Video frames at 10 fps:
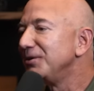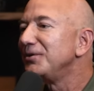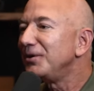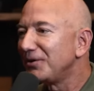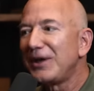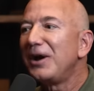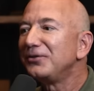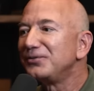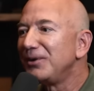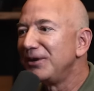you know, there are
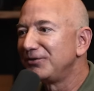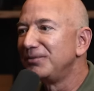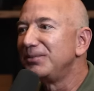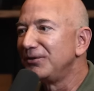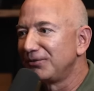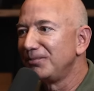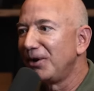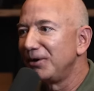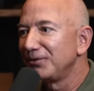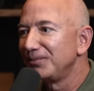1,000 ways to be
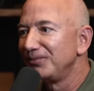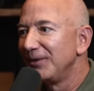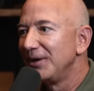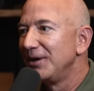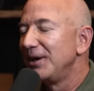smart. Mm-hmm.